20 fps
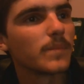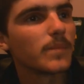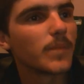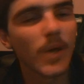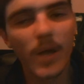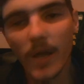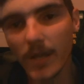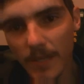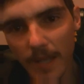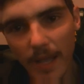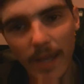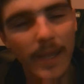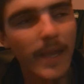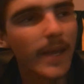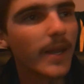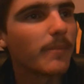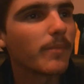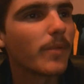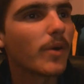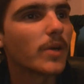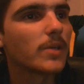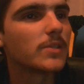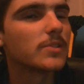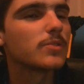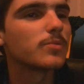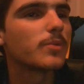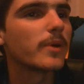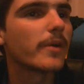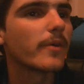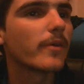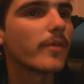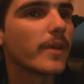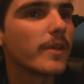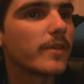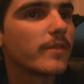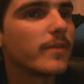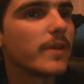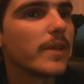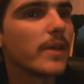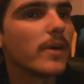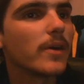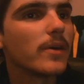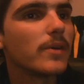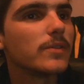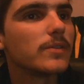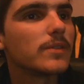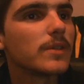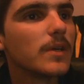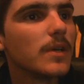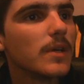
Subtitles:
Again, I'm not going to swear on these videos.